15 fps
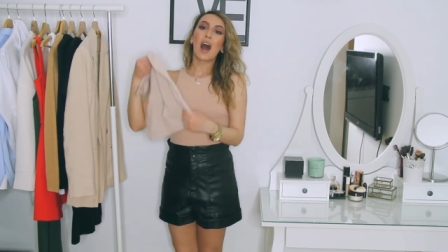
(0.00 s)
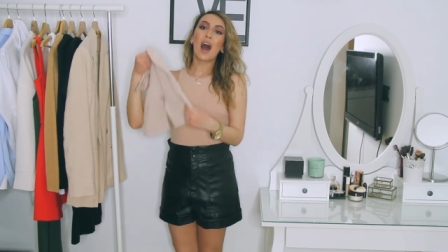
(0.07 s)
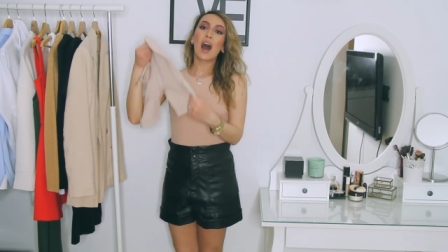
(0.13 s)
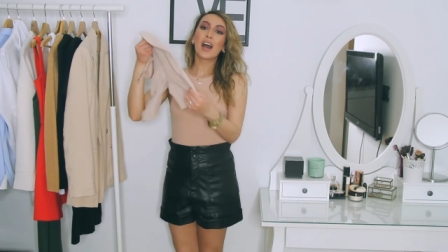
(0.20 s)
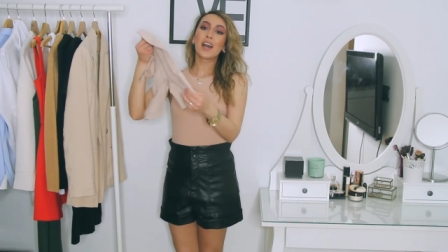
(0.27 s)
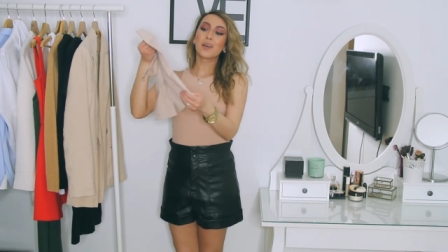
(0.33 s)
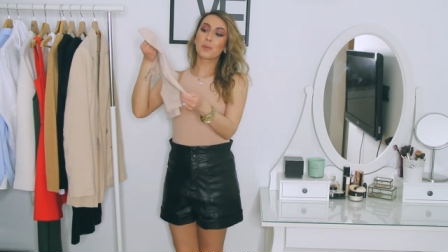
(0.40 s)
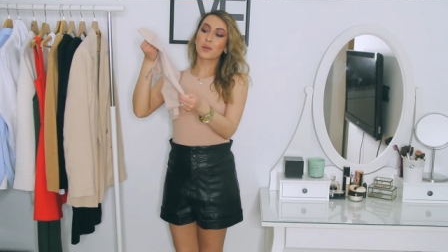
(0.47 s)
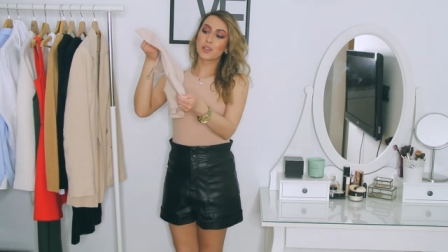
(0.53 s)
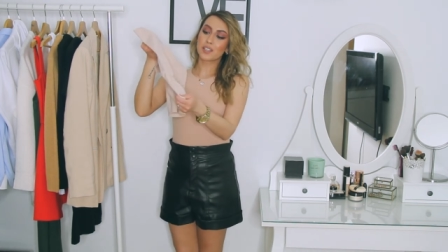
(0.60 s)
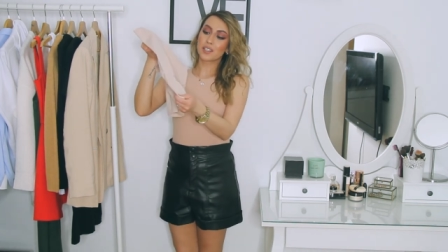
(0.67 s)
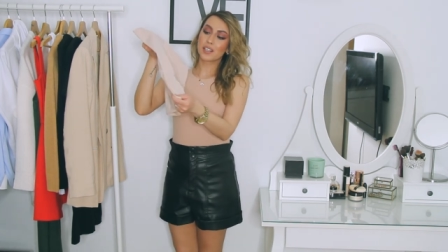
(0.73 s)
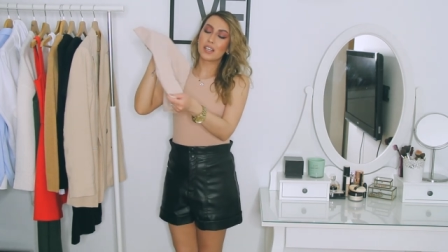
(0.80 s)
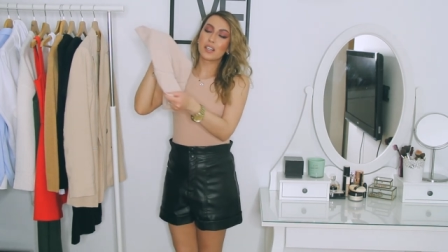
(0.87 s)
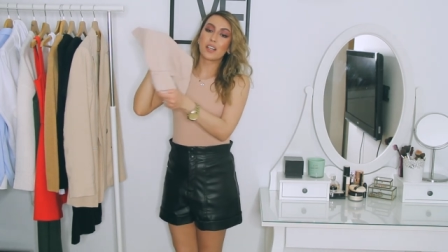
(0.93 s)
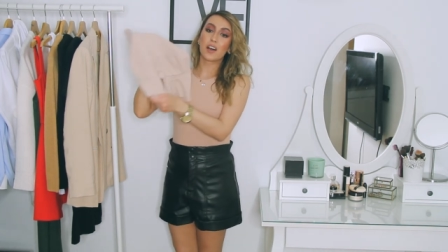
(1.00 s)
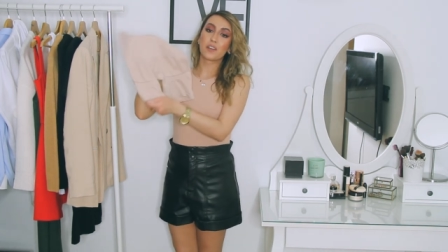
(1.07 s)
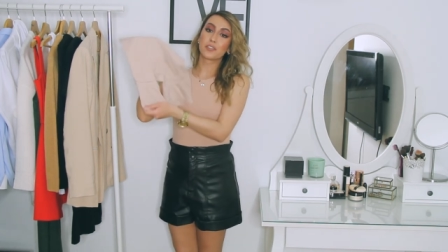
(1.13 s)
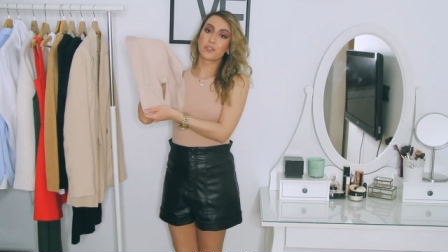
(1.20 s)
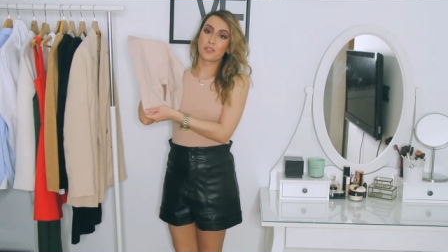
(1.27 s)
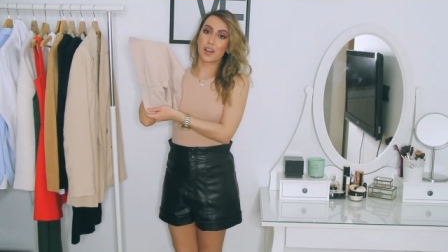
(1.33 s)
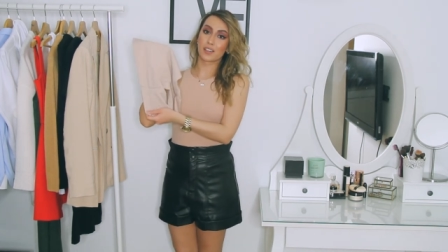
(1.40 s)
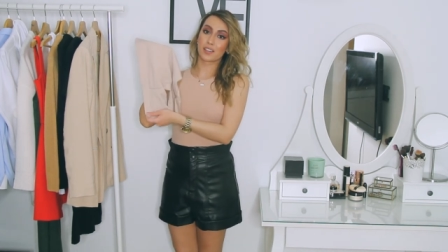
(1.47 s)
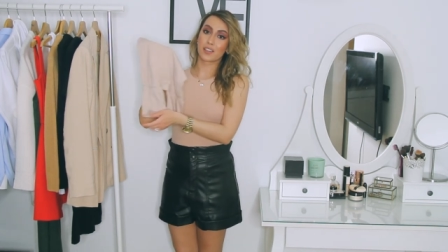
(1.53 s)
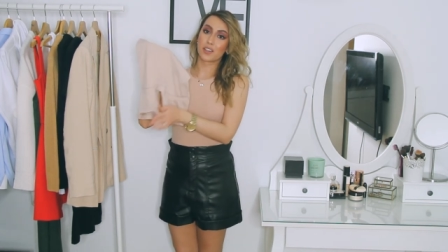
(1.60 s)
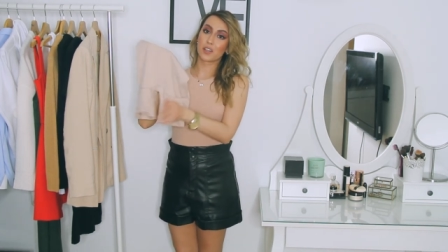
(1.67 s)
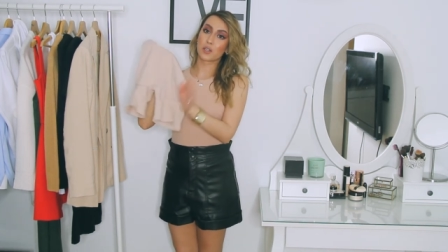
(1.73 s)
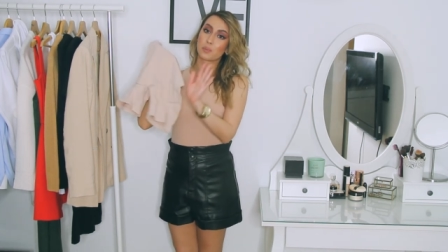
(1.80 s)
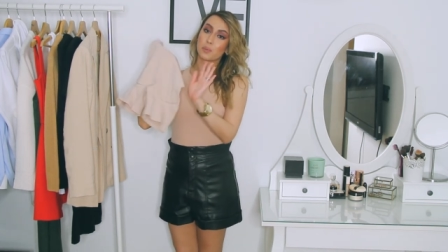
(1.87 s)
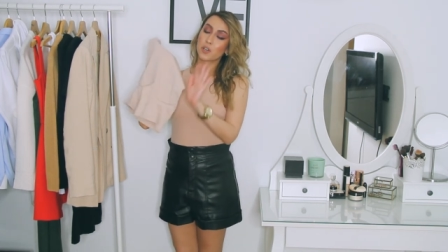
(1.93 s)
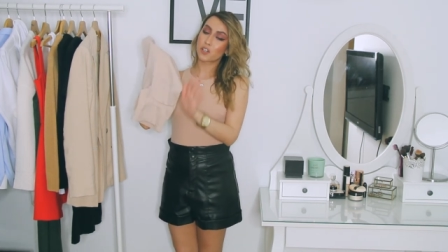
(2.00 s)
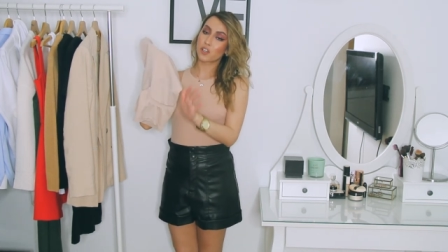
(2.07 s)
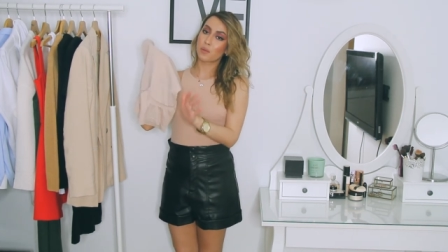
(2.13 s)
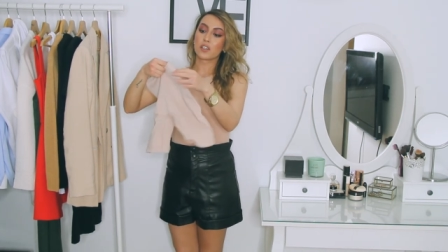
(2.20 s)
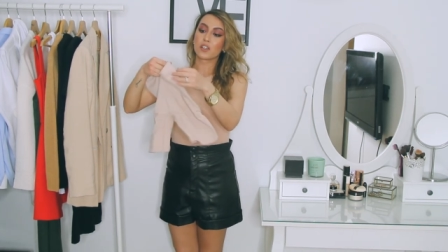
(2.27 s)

I personally love the fact that they're push-up,